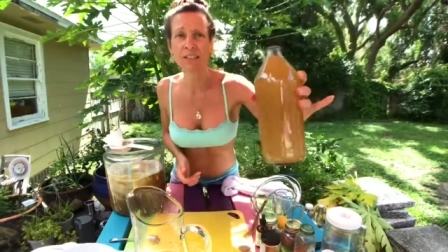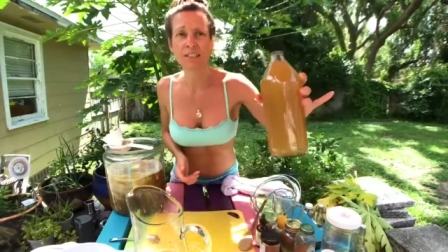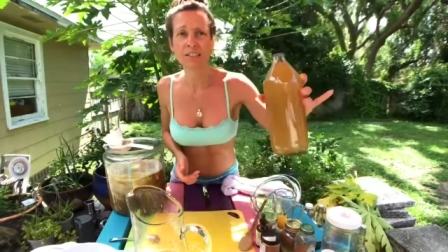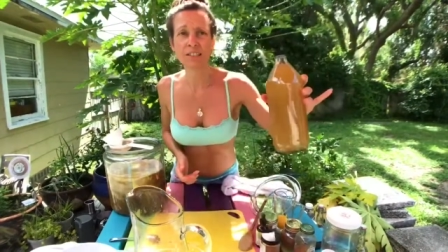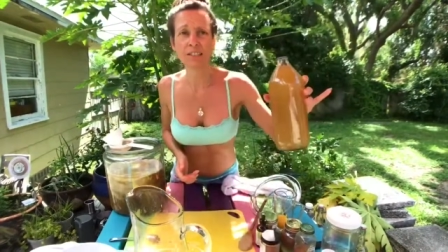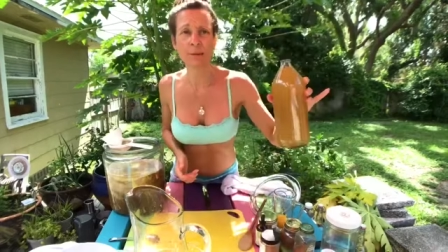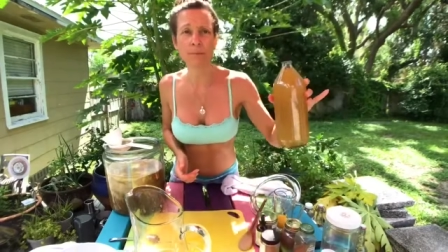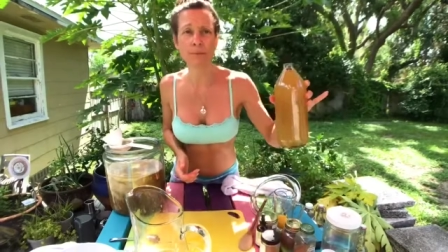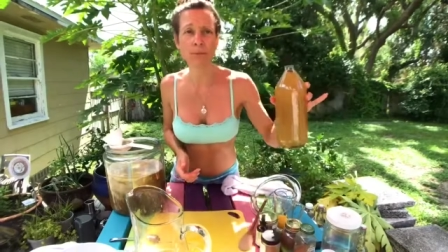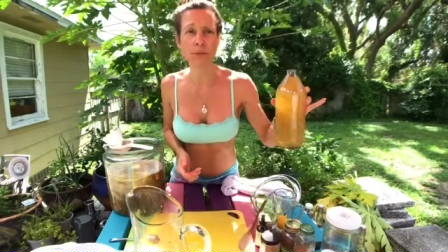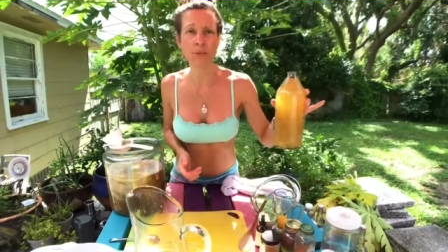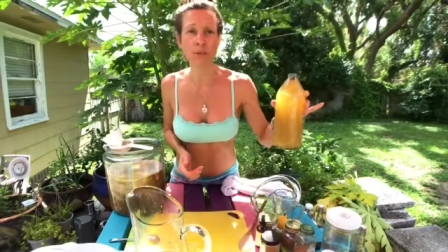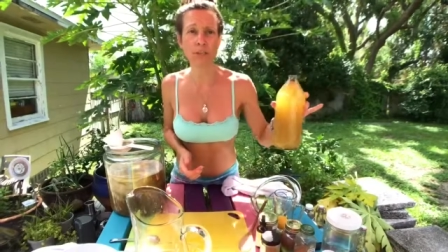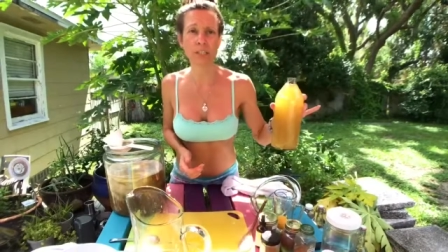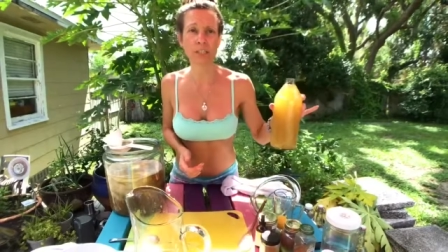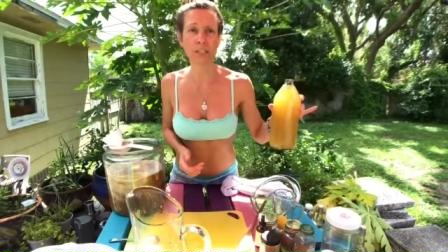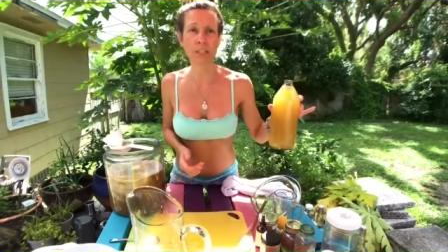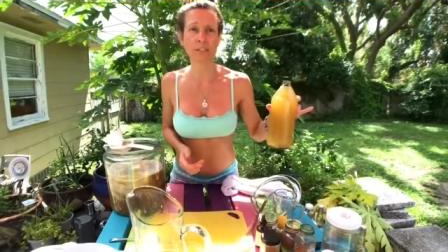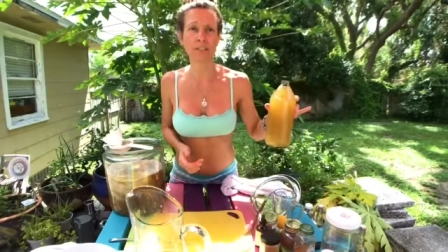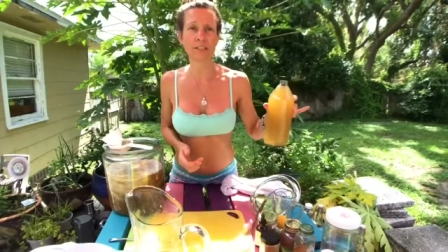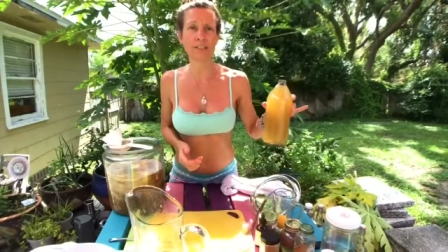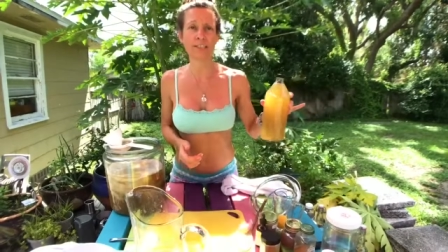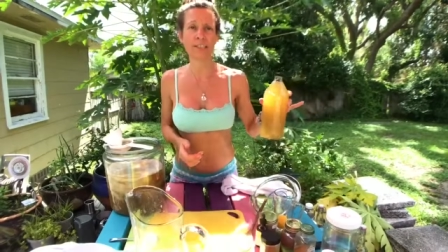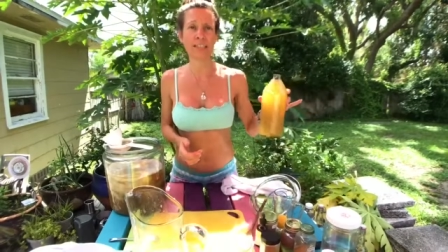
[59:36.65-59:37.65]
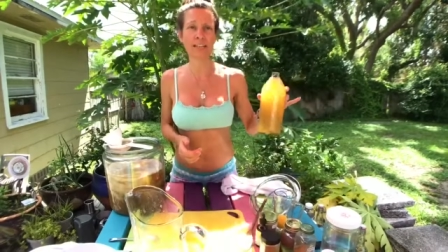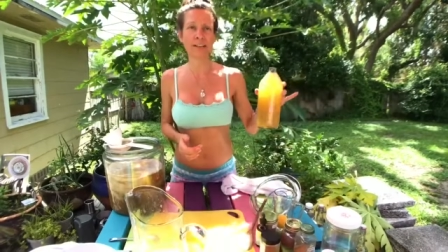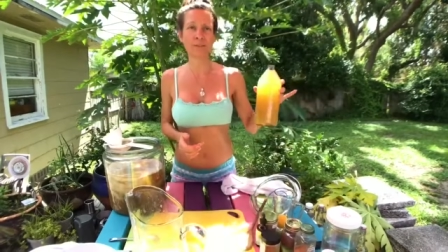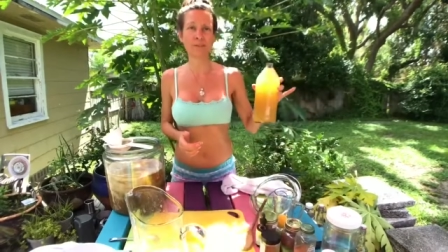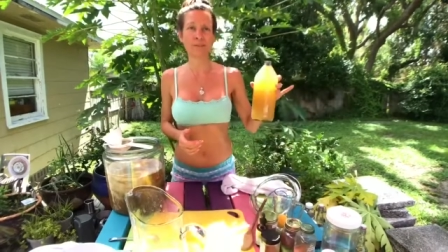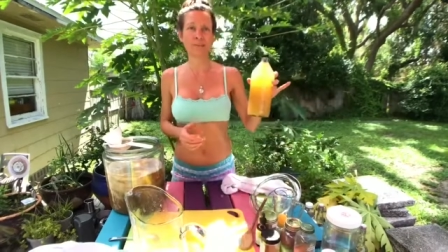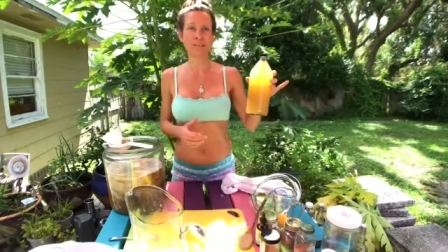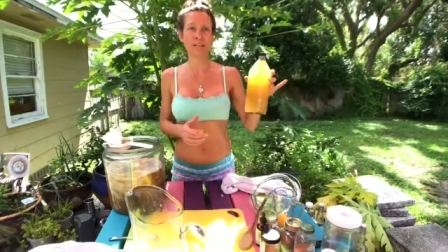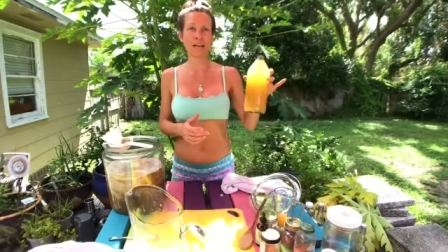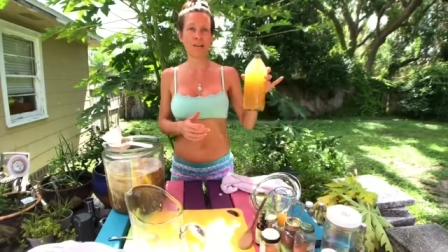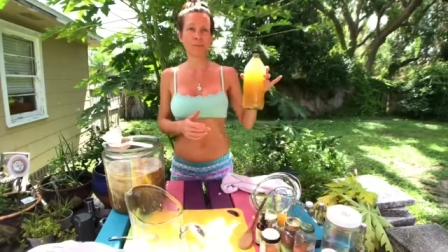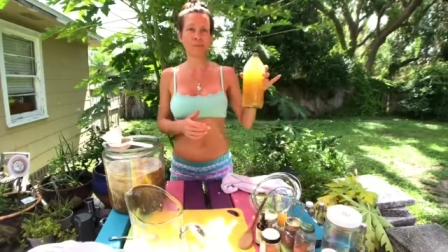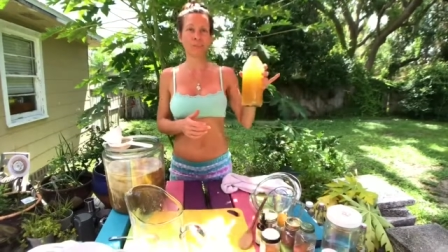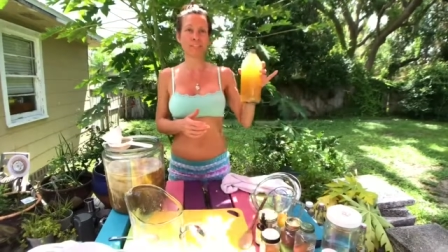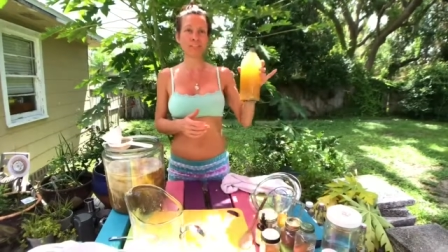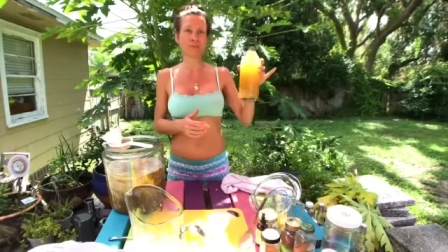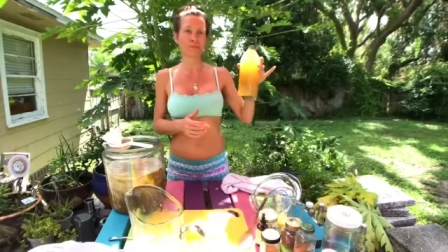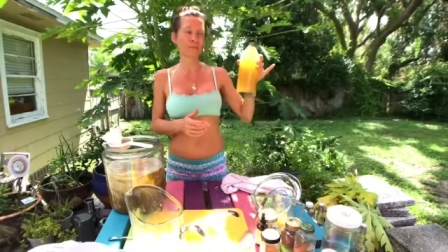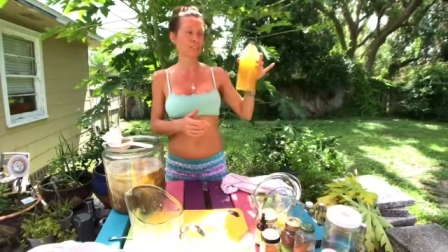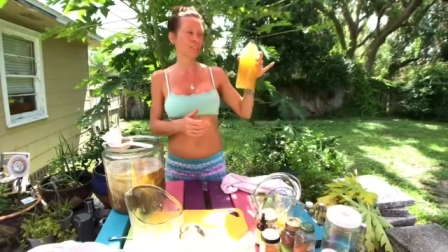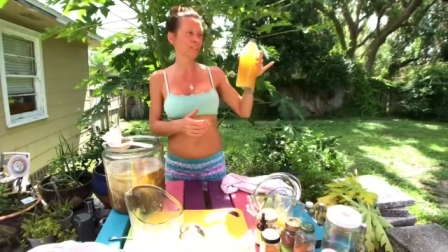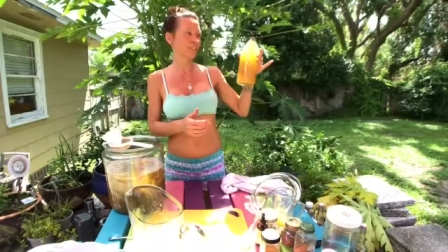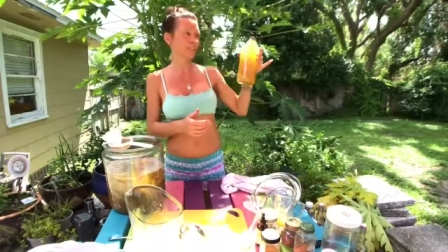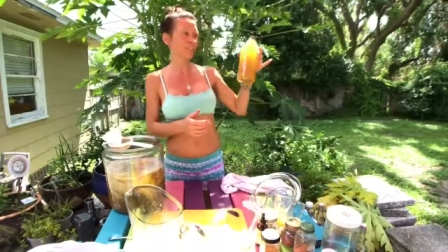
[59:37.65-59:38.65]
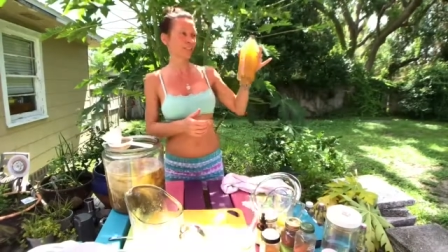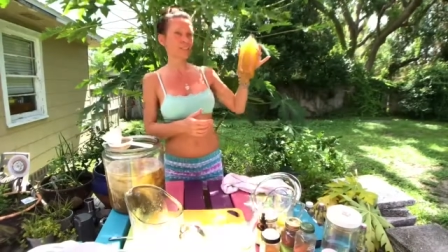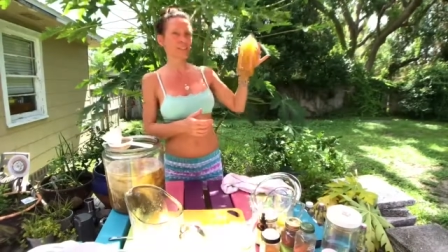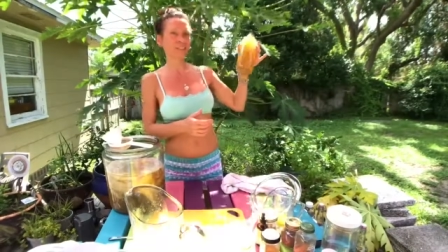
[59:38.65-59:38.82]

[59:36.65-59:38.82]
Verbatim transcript: Some critter. See how how it is when the